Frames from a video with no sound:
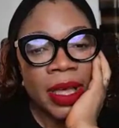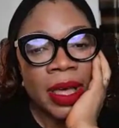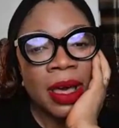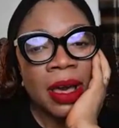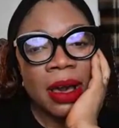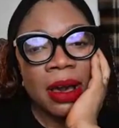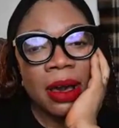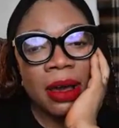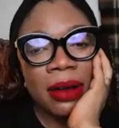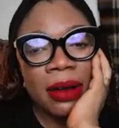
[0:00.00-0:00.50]

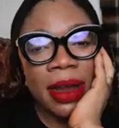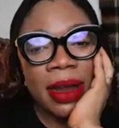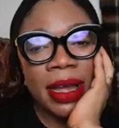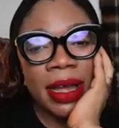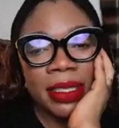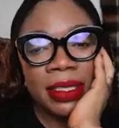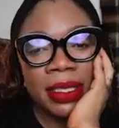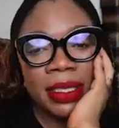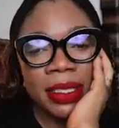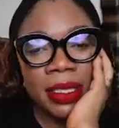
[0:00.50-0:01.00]
All
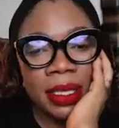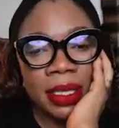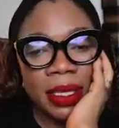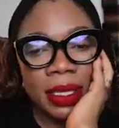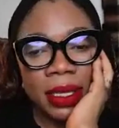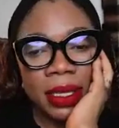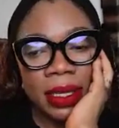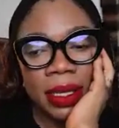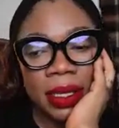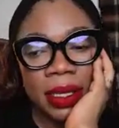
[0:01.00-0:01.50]
right.
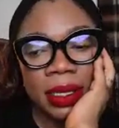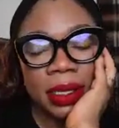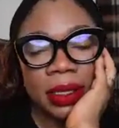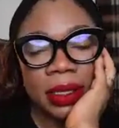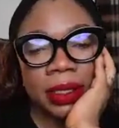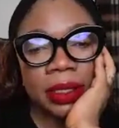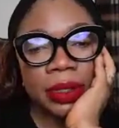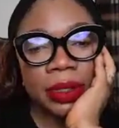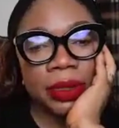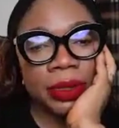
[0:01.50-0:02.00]

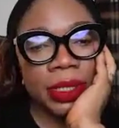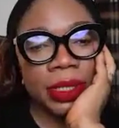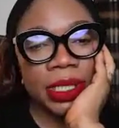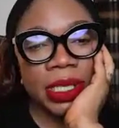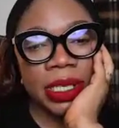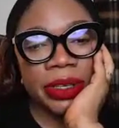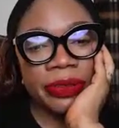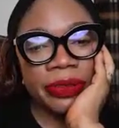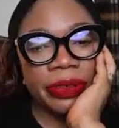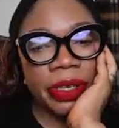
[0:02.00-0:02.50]
Good
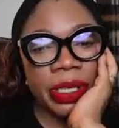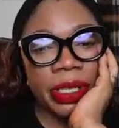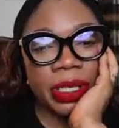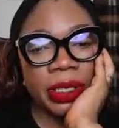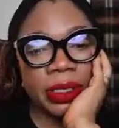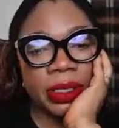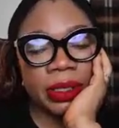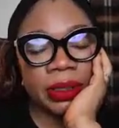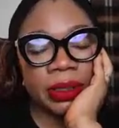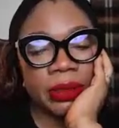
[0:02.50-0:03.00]
evening.
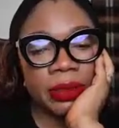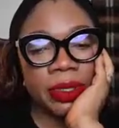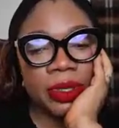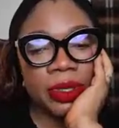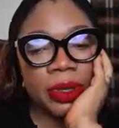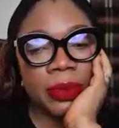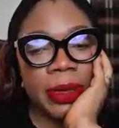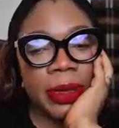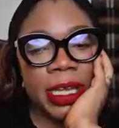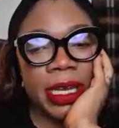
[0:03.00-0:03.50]
So
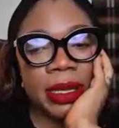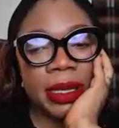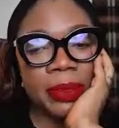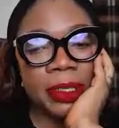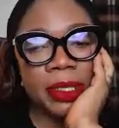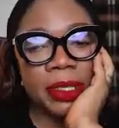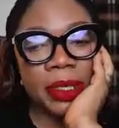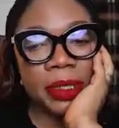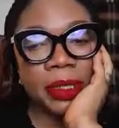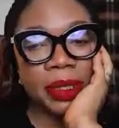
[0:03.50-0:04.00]
my name is
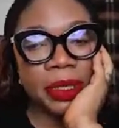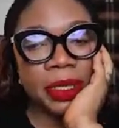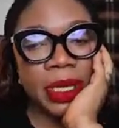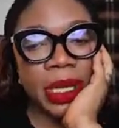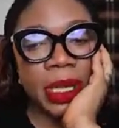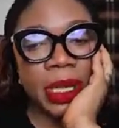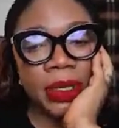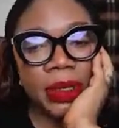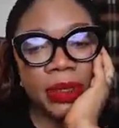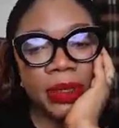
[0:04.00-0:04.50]
Dr.
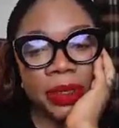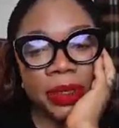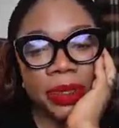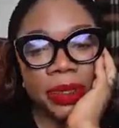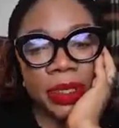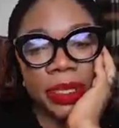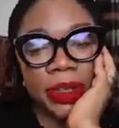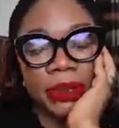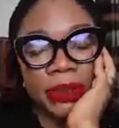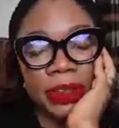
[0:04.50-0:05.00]
Chandus.
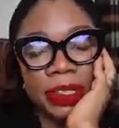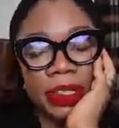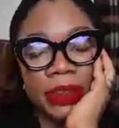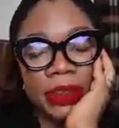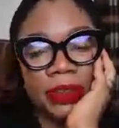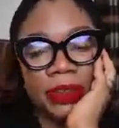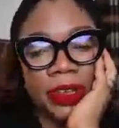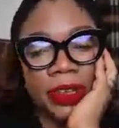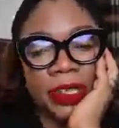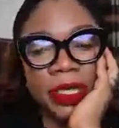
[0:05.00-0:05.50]
If it's the
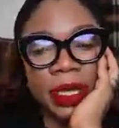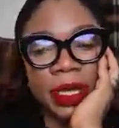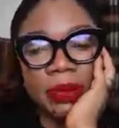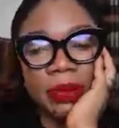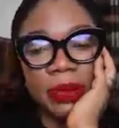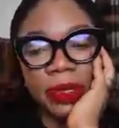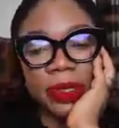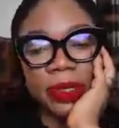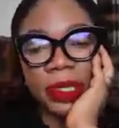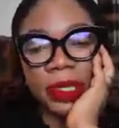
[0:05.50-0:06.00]
first time
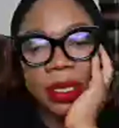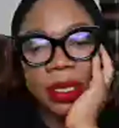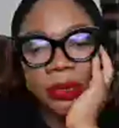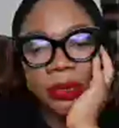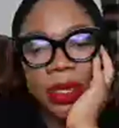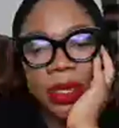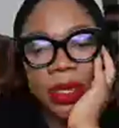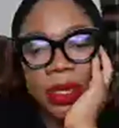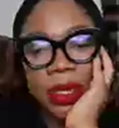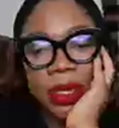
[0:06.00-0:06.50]
you're seeing
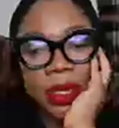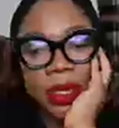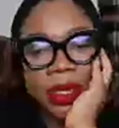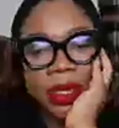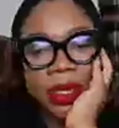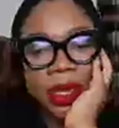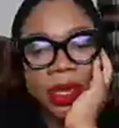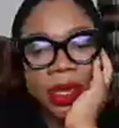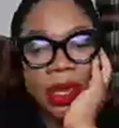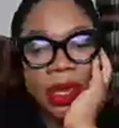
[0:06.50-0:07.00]
me,
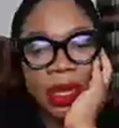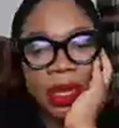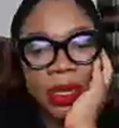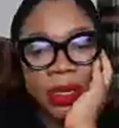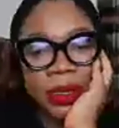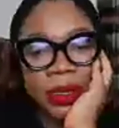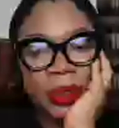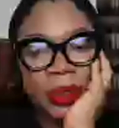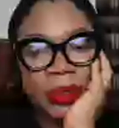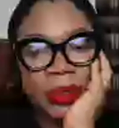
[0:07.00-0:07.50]

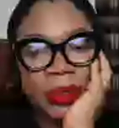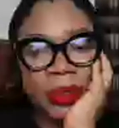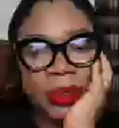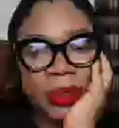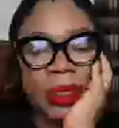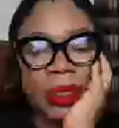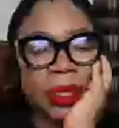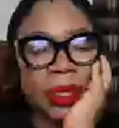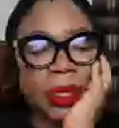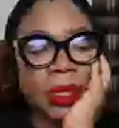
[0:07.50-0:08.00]
hello.
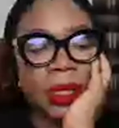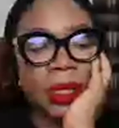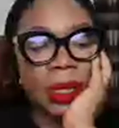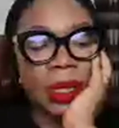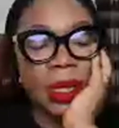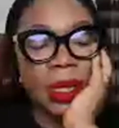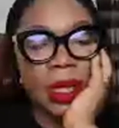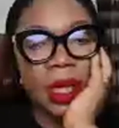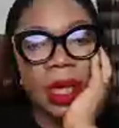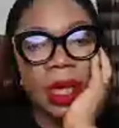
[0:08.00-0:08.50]

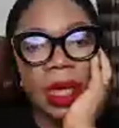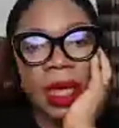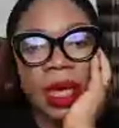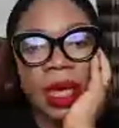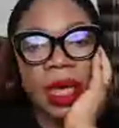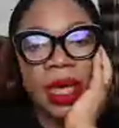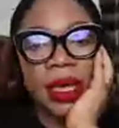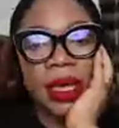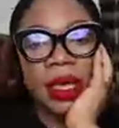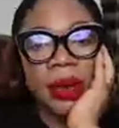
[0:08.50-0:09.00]

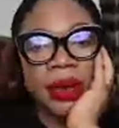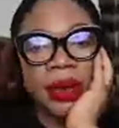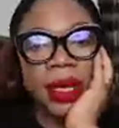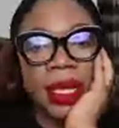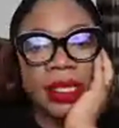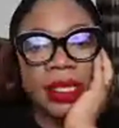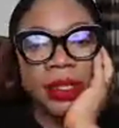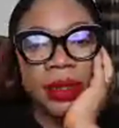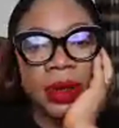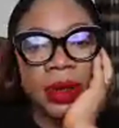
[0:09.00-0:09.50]
I
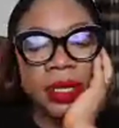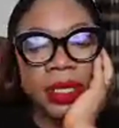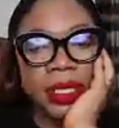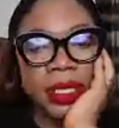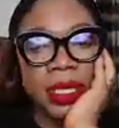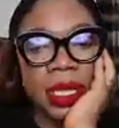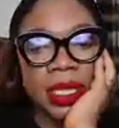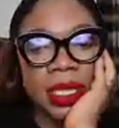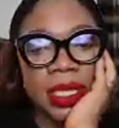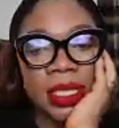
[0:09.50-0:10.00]
create
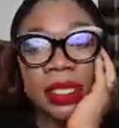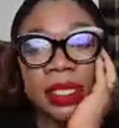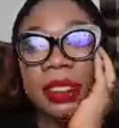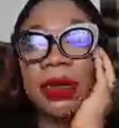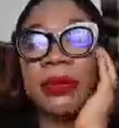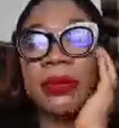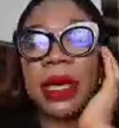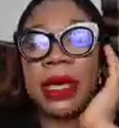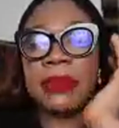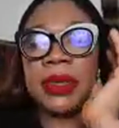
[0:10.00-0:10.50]
content. This is not
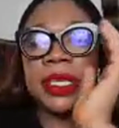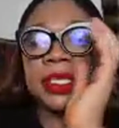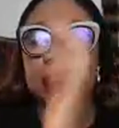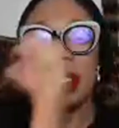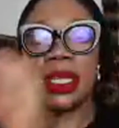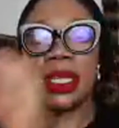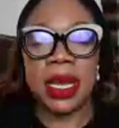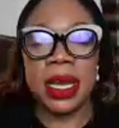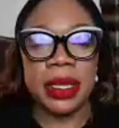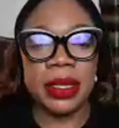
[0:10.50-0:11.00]
my main
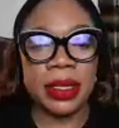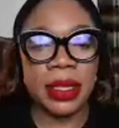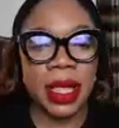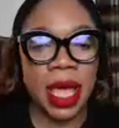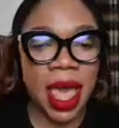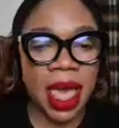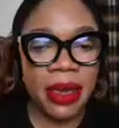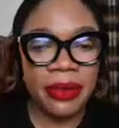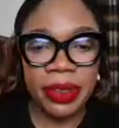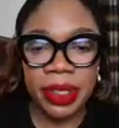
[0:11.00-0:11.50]
channel. I
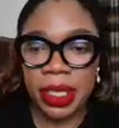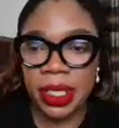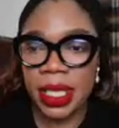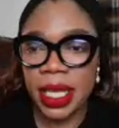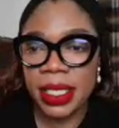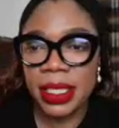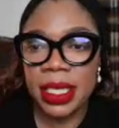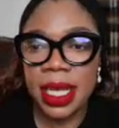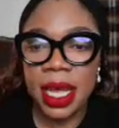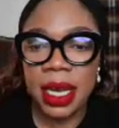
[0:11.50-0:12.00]
have another
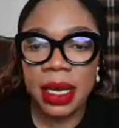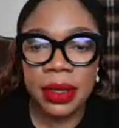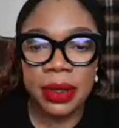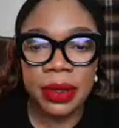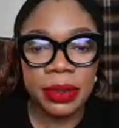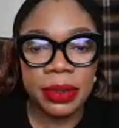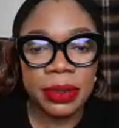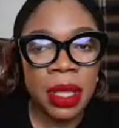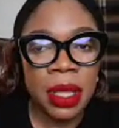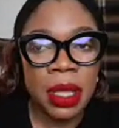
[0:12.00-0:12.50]
channel,
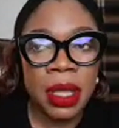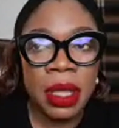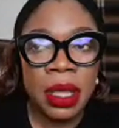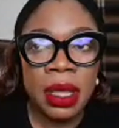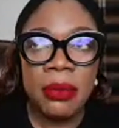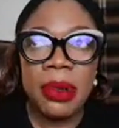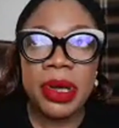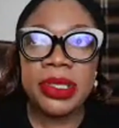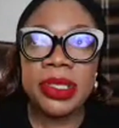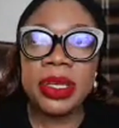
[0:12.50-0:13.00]

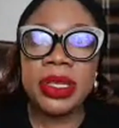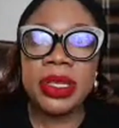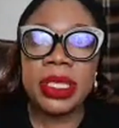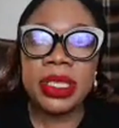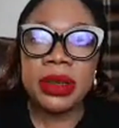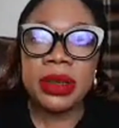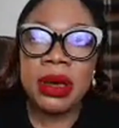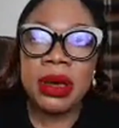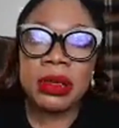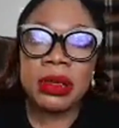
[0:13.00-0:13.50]
but
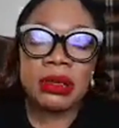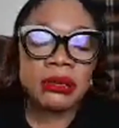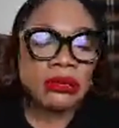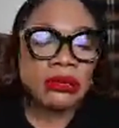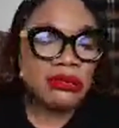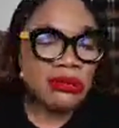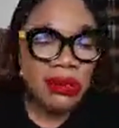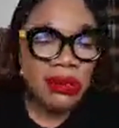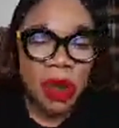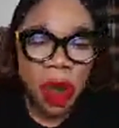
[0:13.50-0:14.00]
on
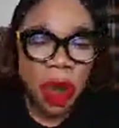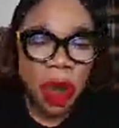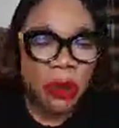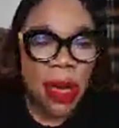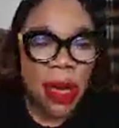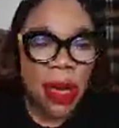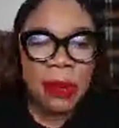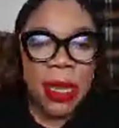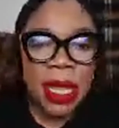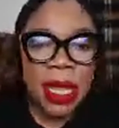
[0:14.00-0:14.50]
all my
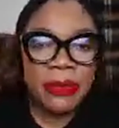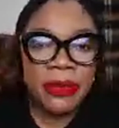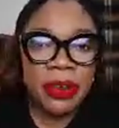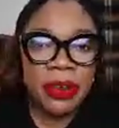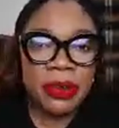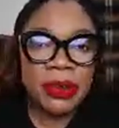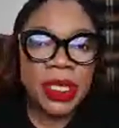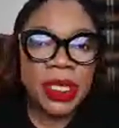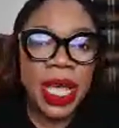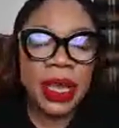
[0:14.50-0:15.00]

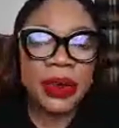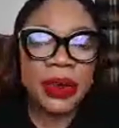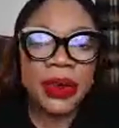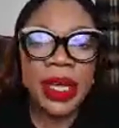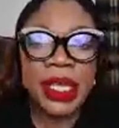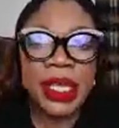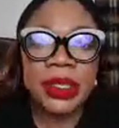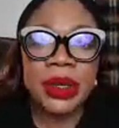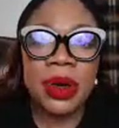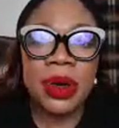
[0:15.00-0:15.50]
platforms, I
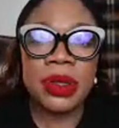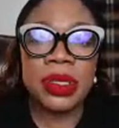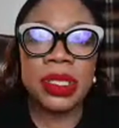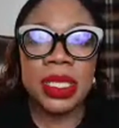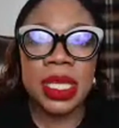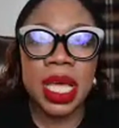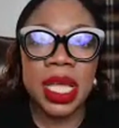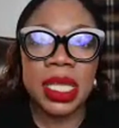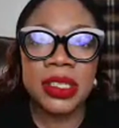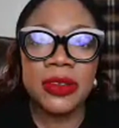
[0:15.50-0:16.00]
create
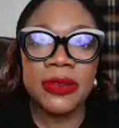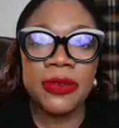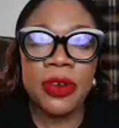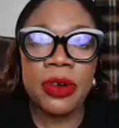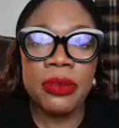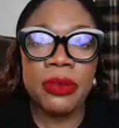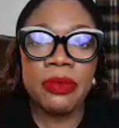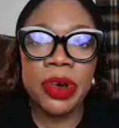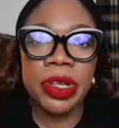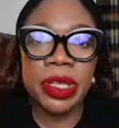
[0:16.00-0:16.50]
content for
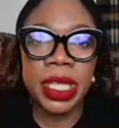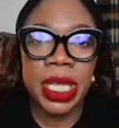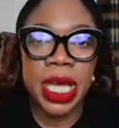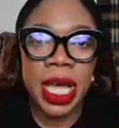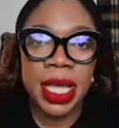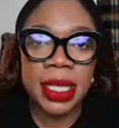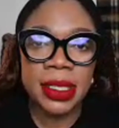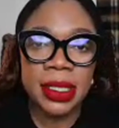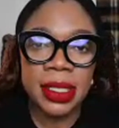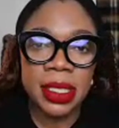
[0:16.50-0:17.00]

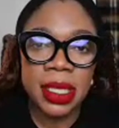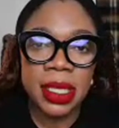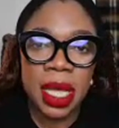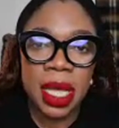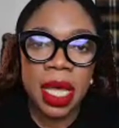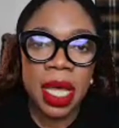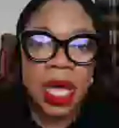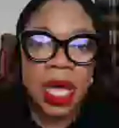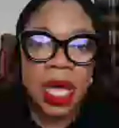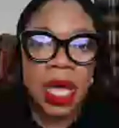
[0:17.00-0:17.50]
mothers.
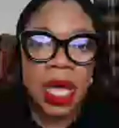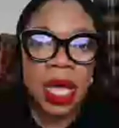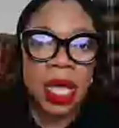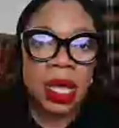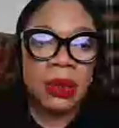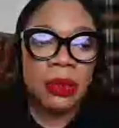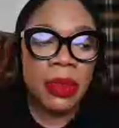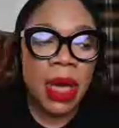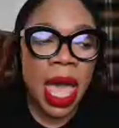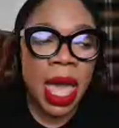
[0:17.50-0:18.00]

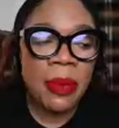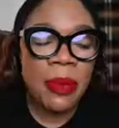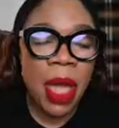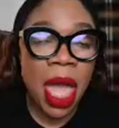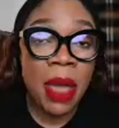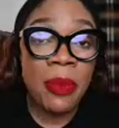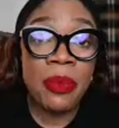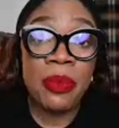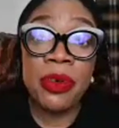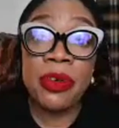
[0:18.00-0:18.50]

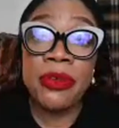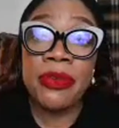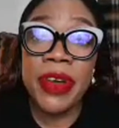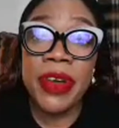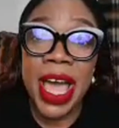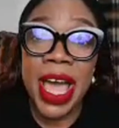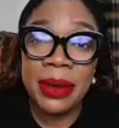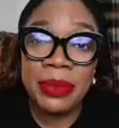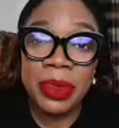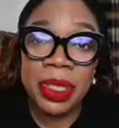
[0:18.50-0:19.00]
I
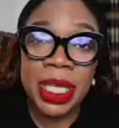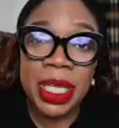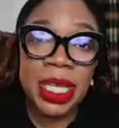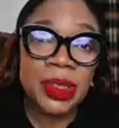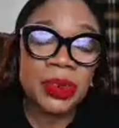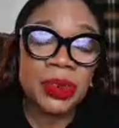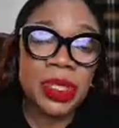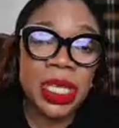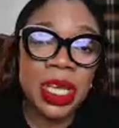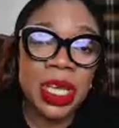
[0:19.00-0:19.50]
provide mothers
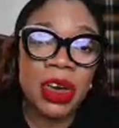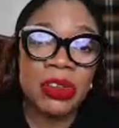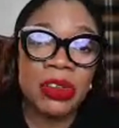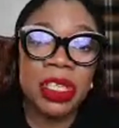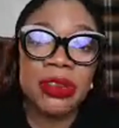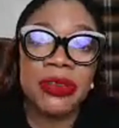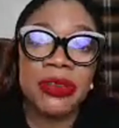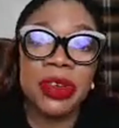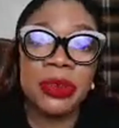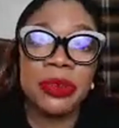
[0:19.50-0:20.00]
with health
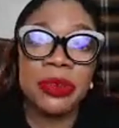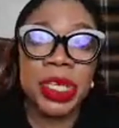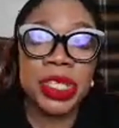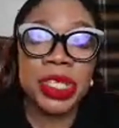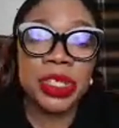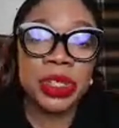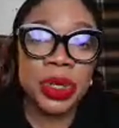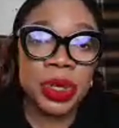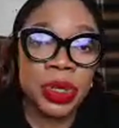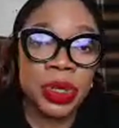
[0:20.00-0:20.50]

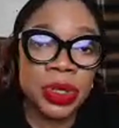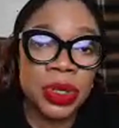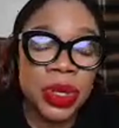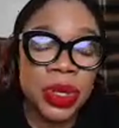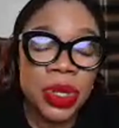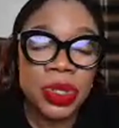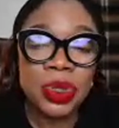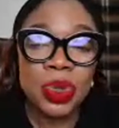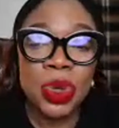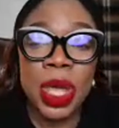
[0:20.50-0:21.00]
information
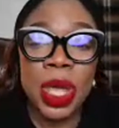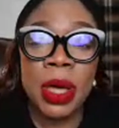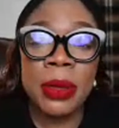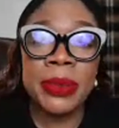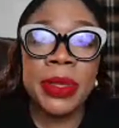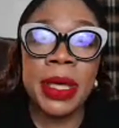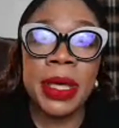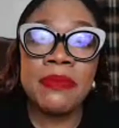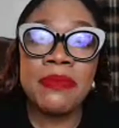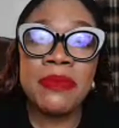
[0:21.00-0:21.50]
to help
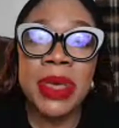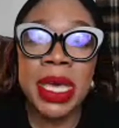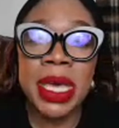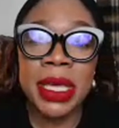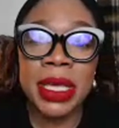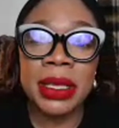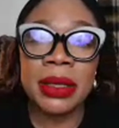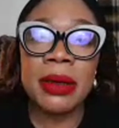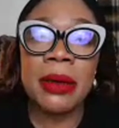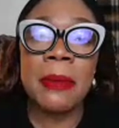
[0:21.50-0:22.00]
them make
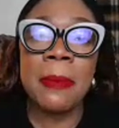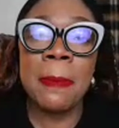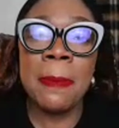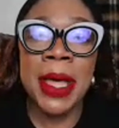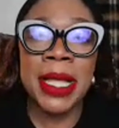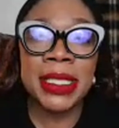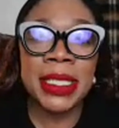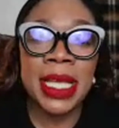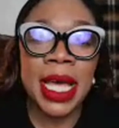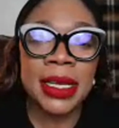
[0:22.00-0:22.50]

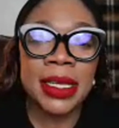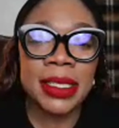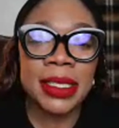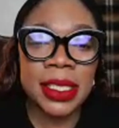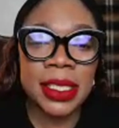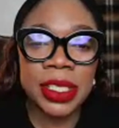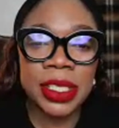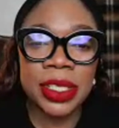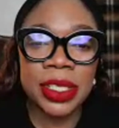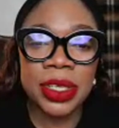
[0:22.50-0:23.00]
better
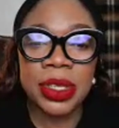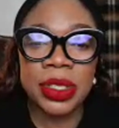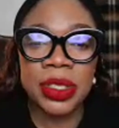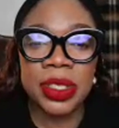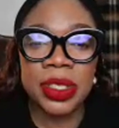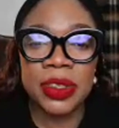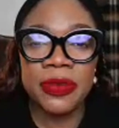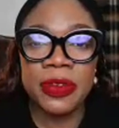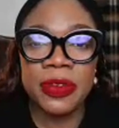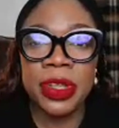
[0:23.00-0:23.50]
decisions
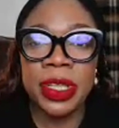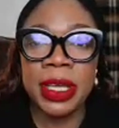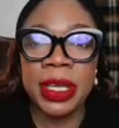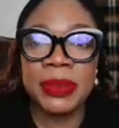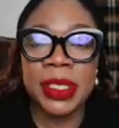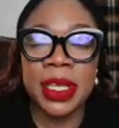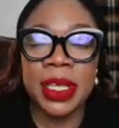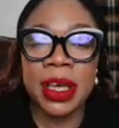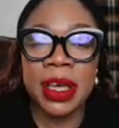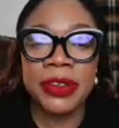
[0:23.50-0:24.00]
for
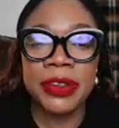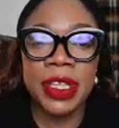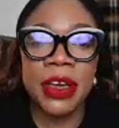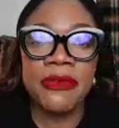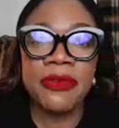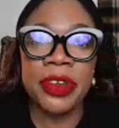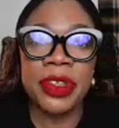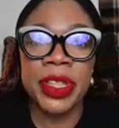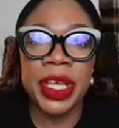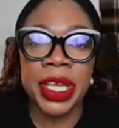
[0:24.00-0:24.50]
themselves and
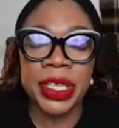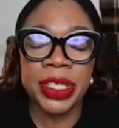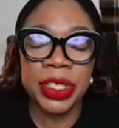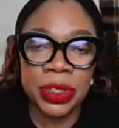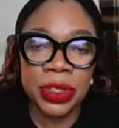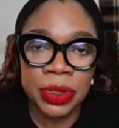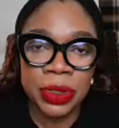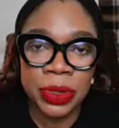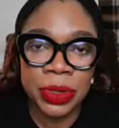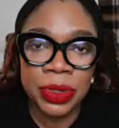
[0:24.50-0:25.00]
for their
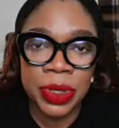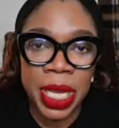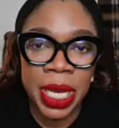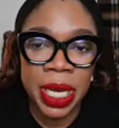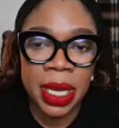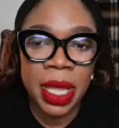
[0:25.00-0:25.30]
children.